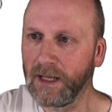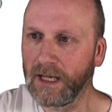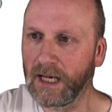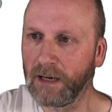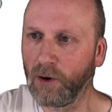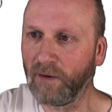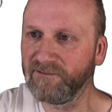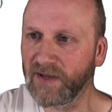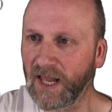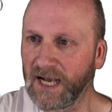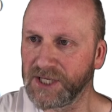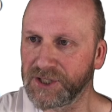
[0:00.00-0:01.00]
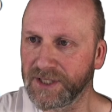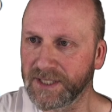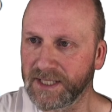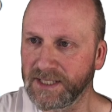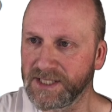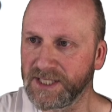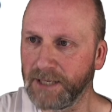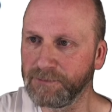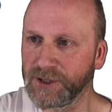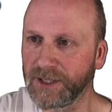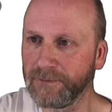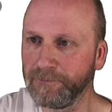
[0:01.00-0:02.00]
Ovulation,
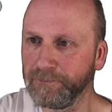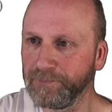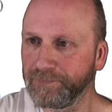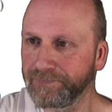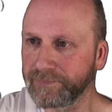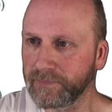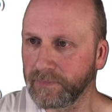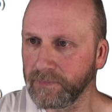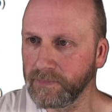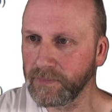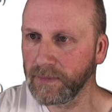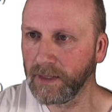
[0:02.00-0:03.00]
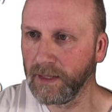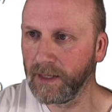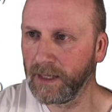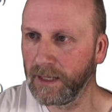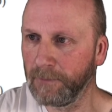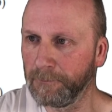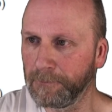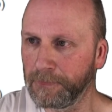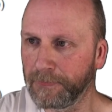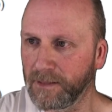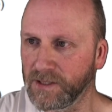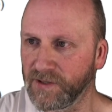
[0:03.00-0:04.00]
conception,
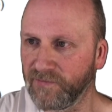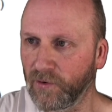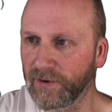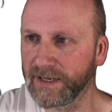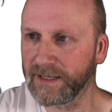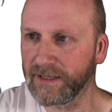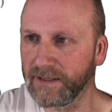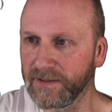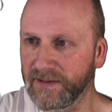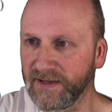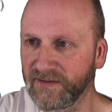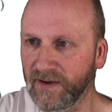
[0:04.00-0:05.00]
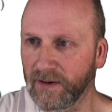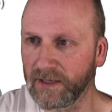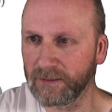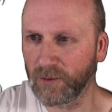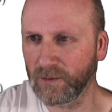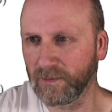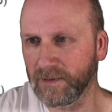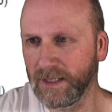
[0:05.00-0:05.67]
which I've already detailed.